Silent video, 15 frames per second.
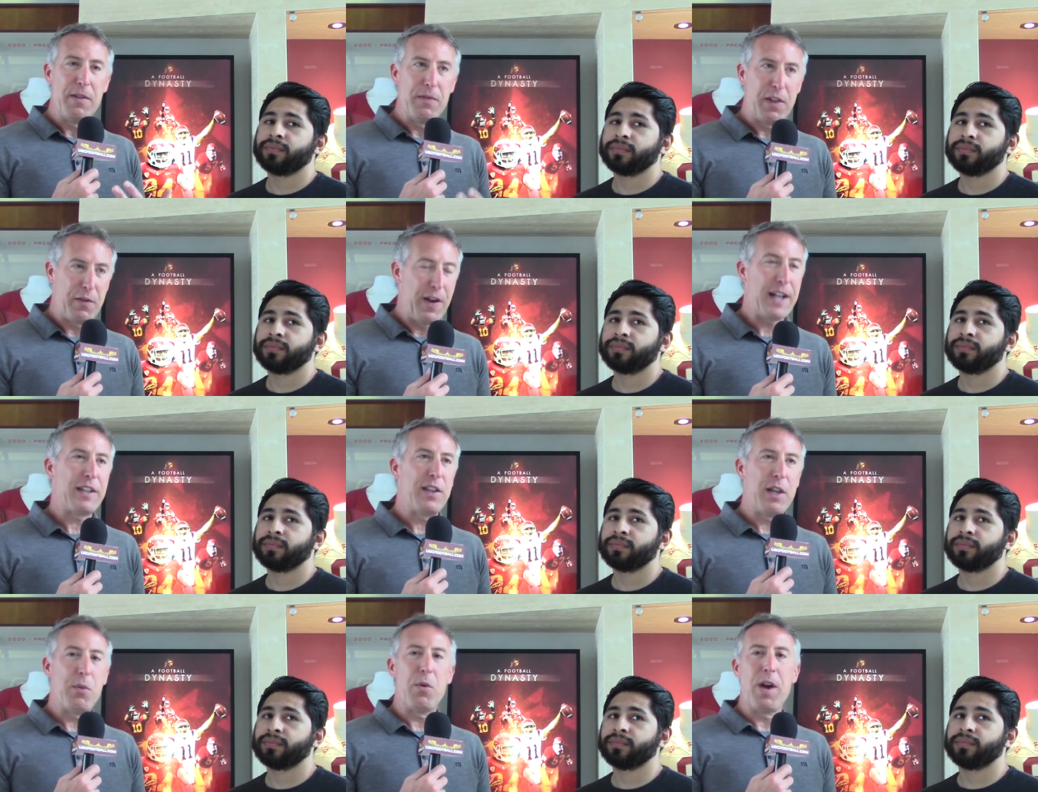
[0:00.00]
Speaker 1: the fact
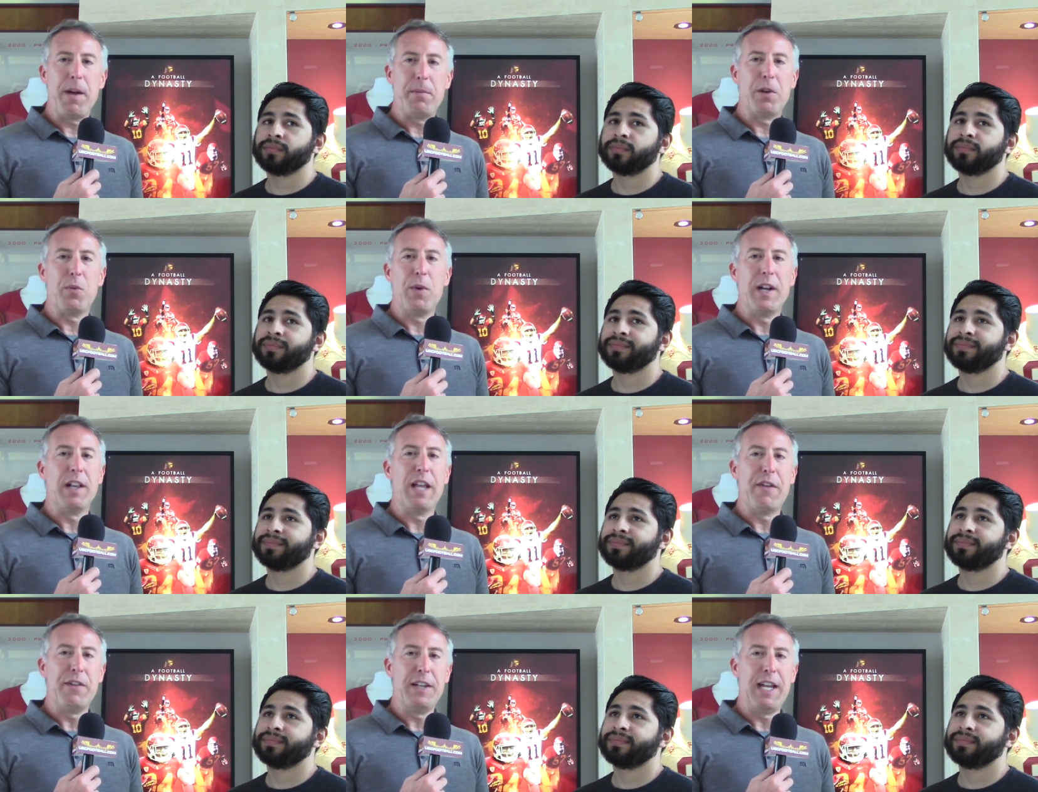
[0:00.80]
that they were able to win
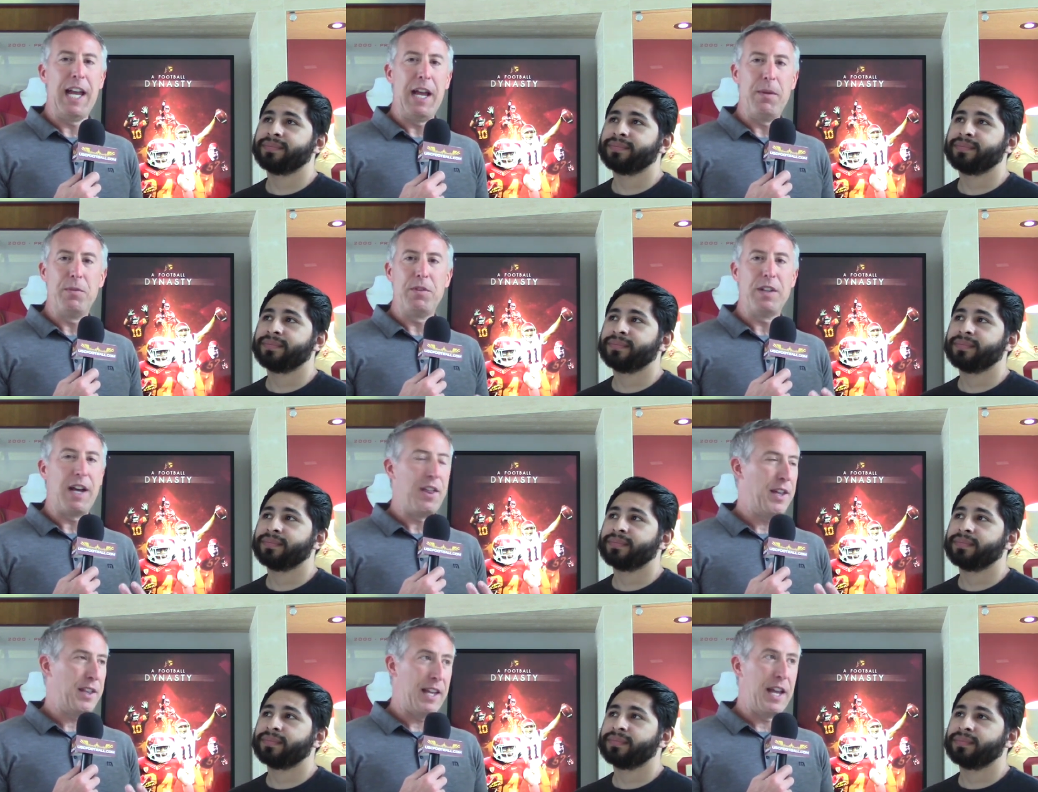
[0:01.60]
eleven games,
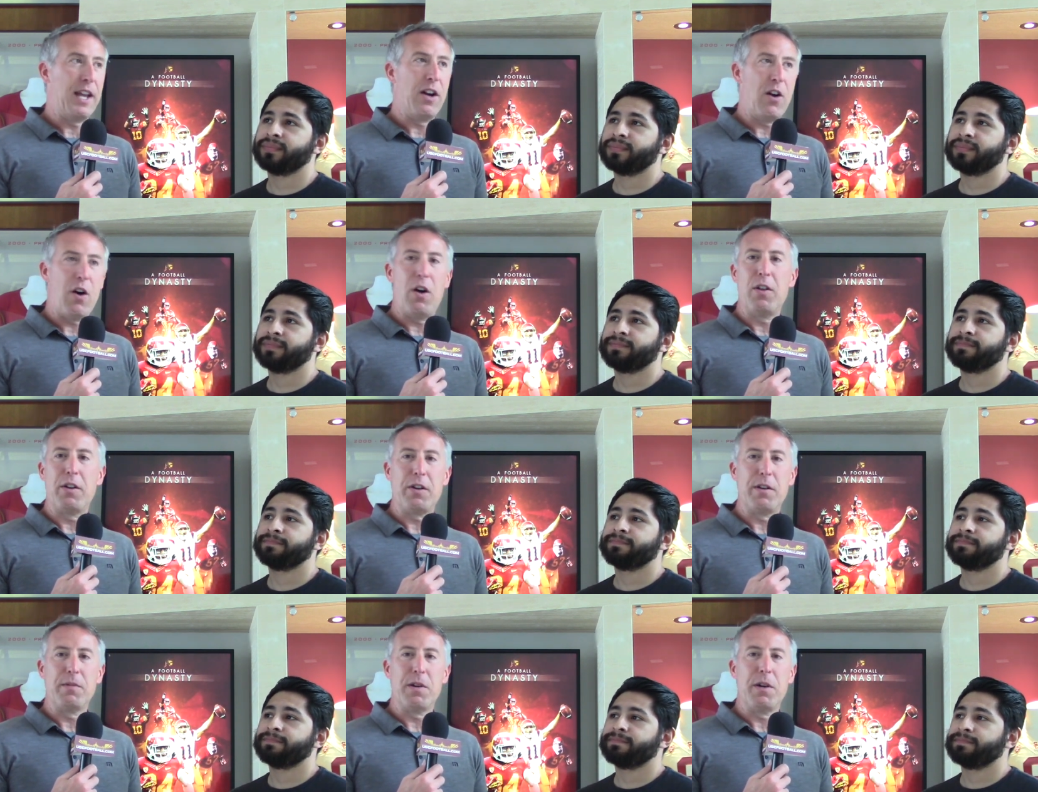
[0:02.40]
I think they all
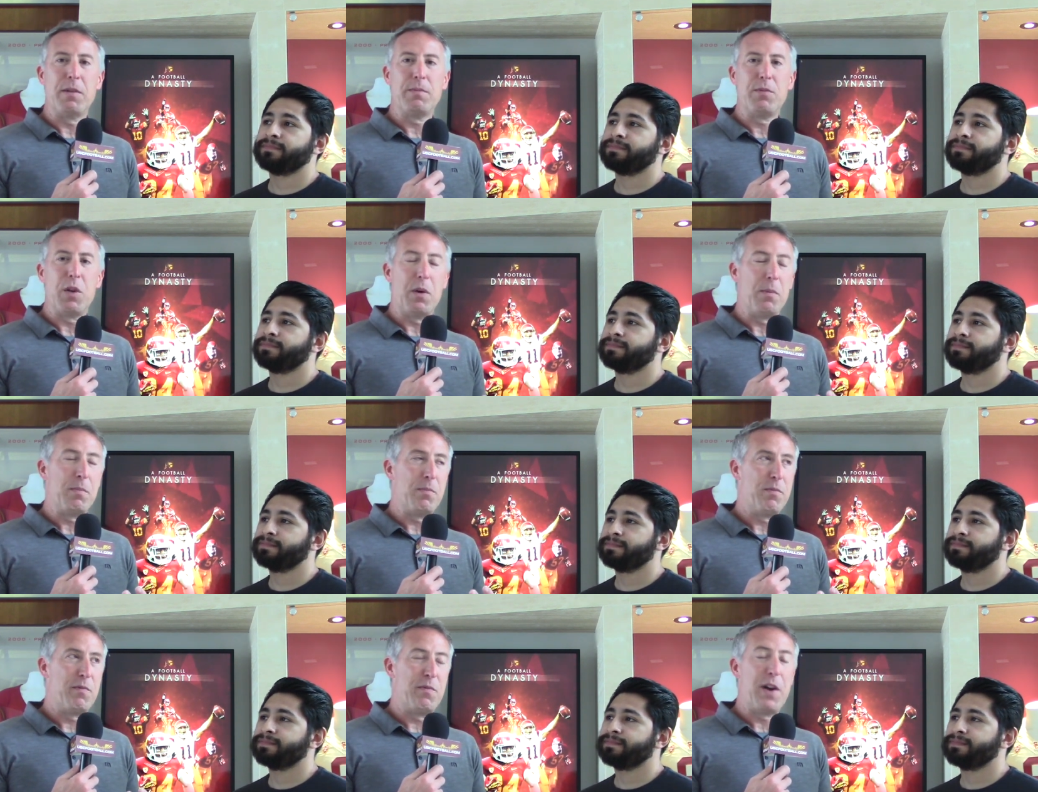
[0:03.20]
are, are you know,
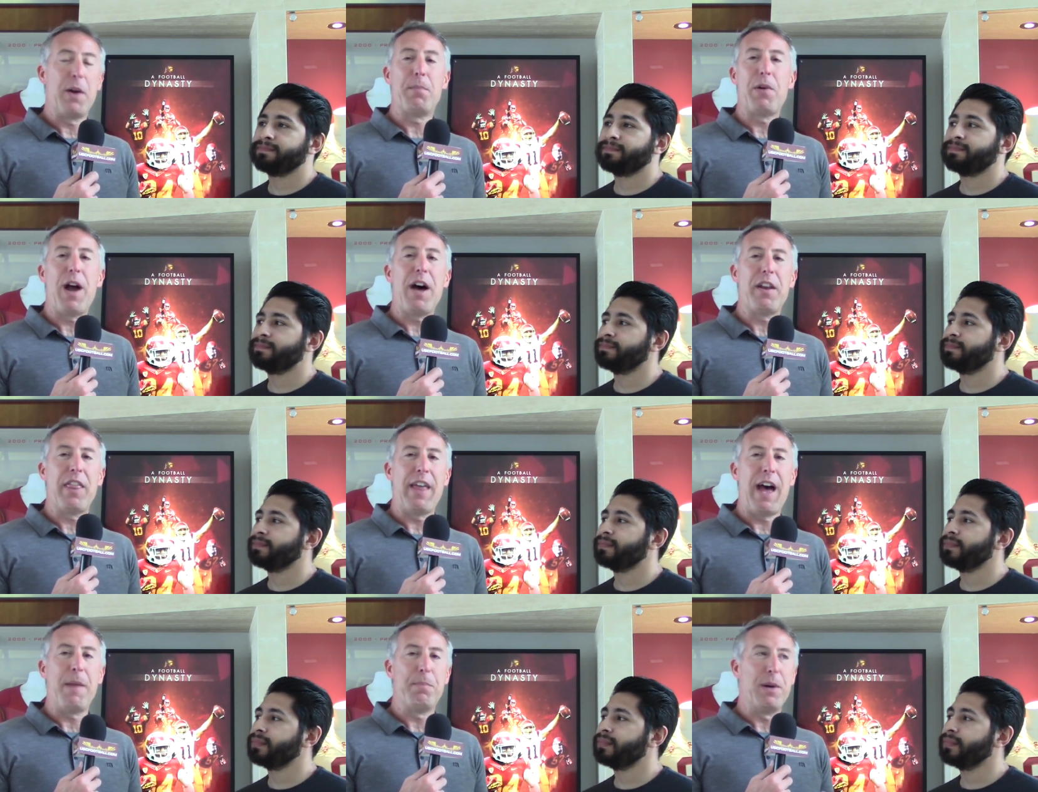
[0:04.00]
very proud of
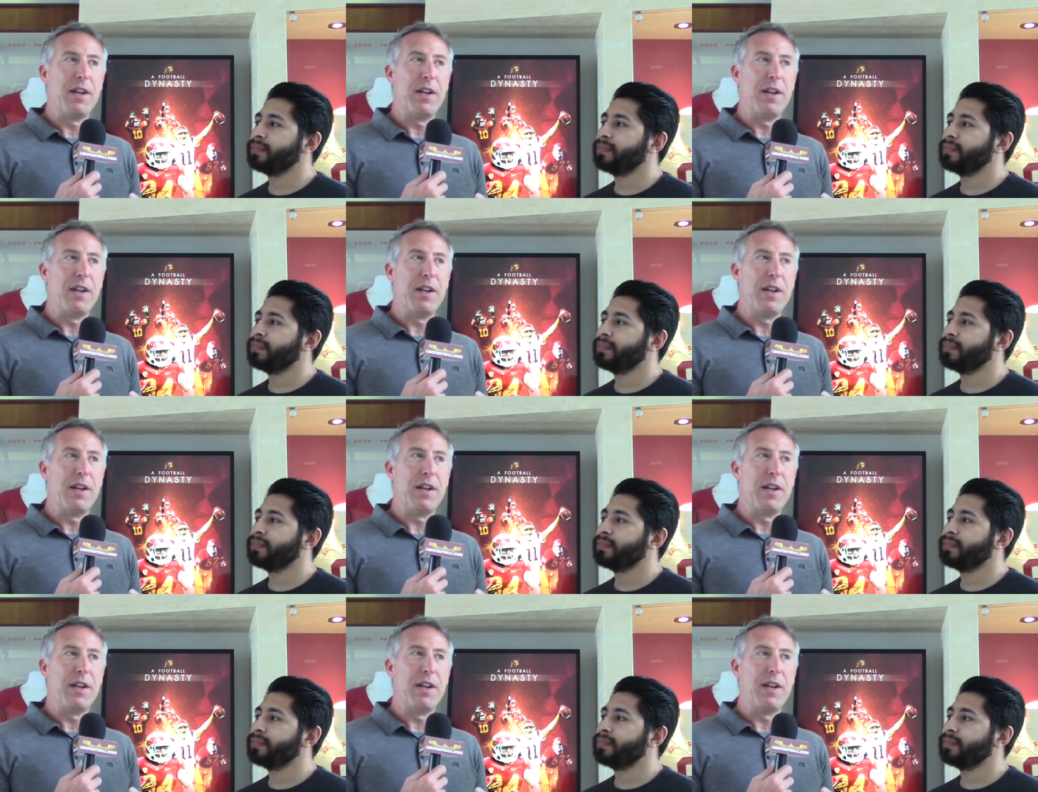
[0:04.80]
that,